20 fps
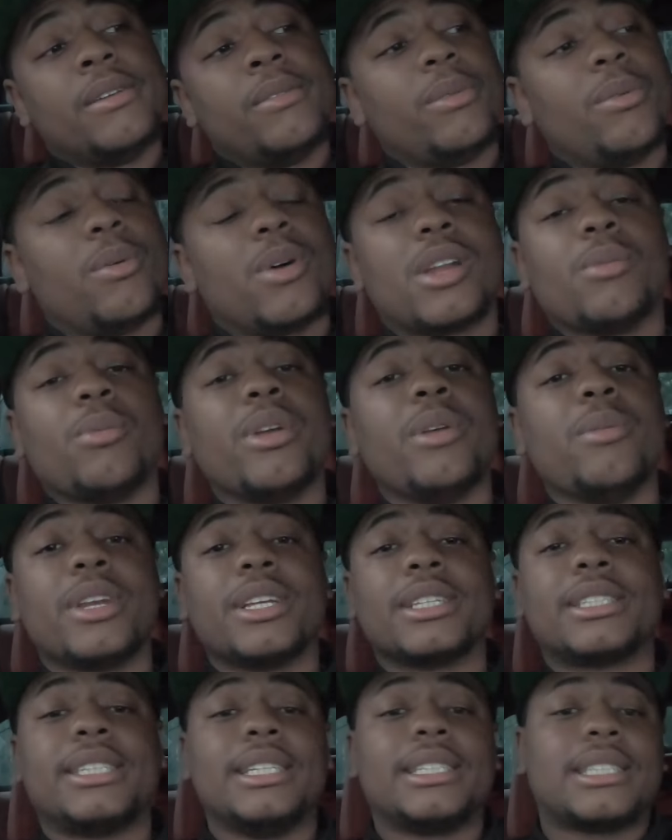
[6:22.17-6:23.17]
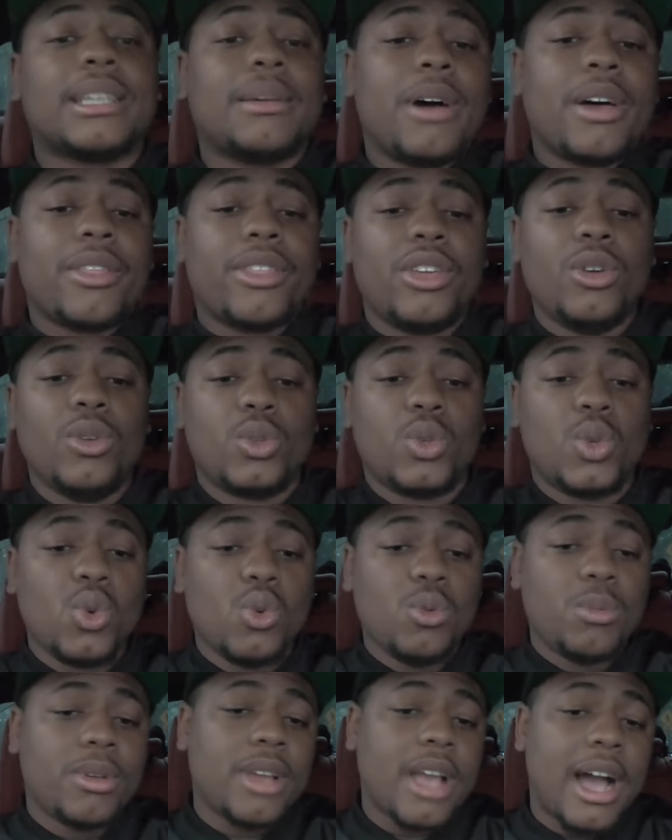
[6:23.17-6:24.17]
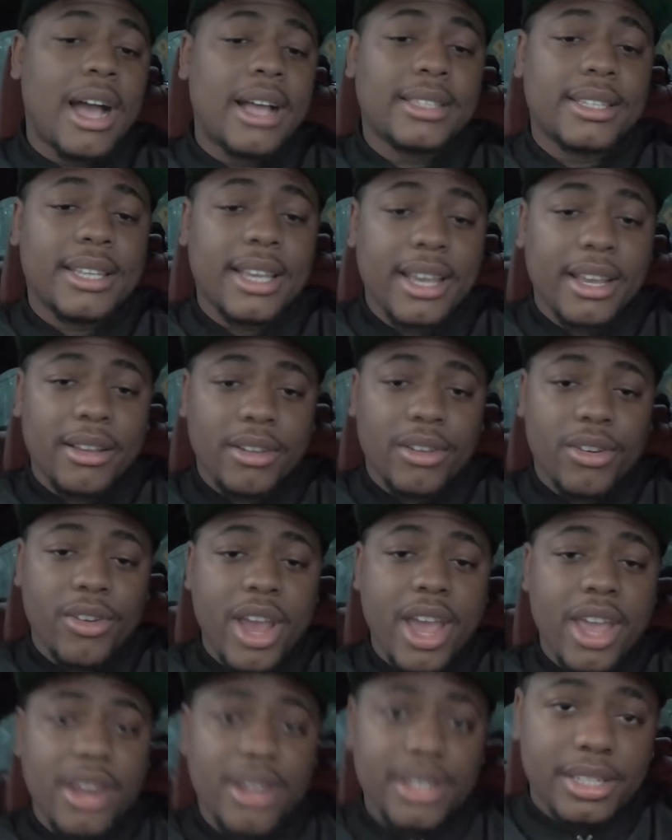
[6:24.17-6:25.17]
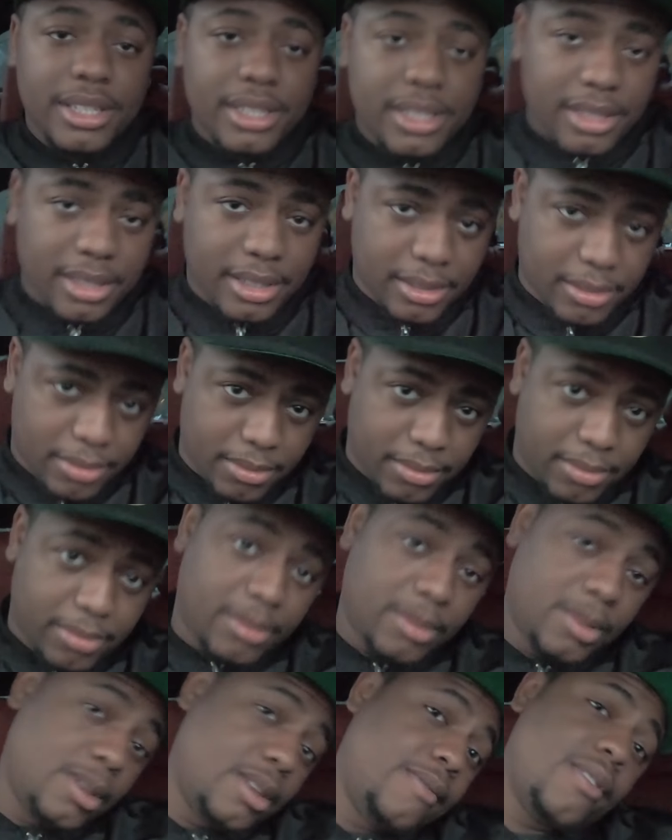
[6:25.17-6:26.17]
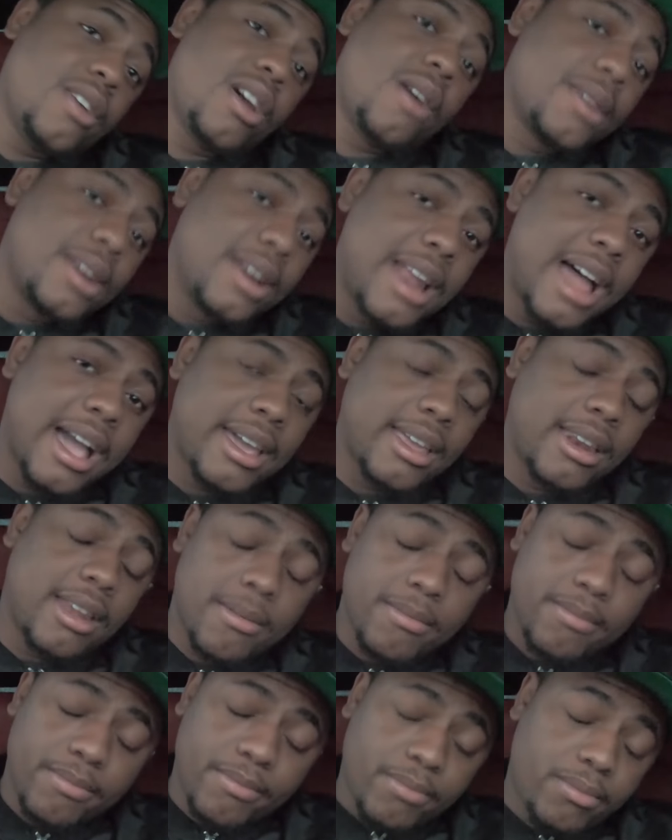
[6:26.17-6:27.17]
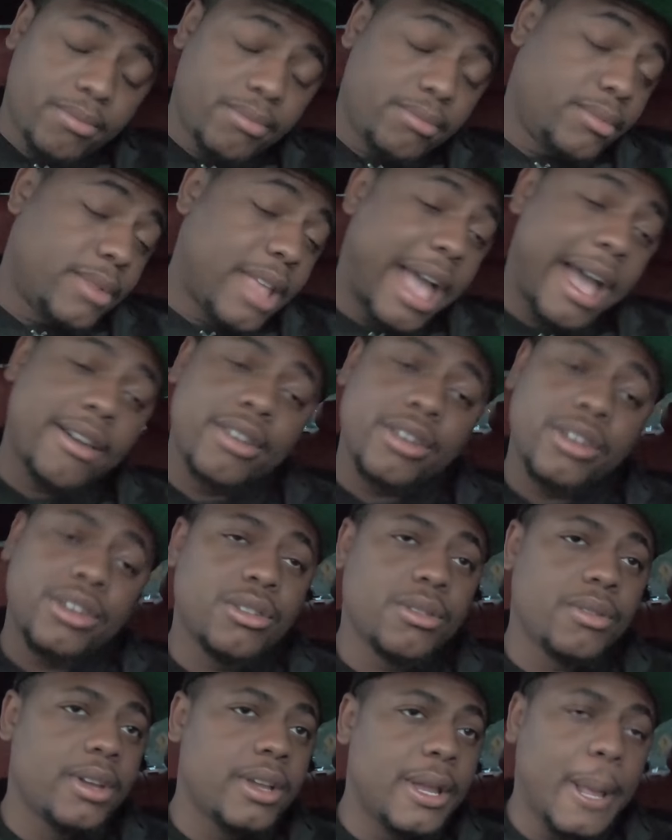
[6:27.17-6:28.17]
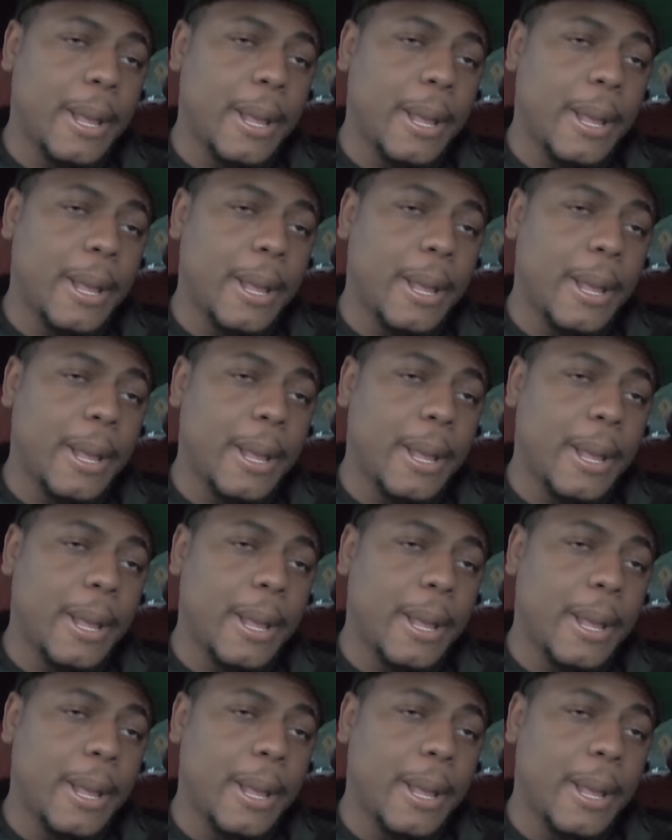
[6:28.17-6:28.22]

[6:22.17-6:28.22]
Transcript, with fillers: We wanna we wanna see some other YouTube content creators if y'all want to lock it up, down to do it.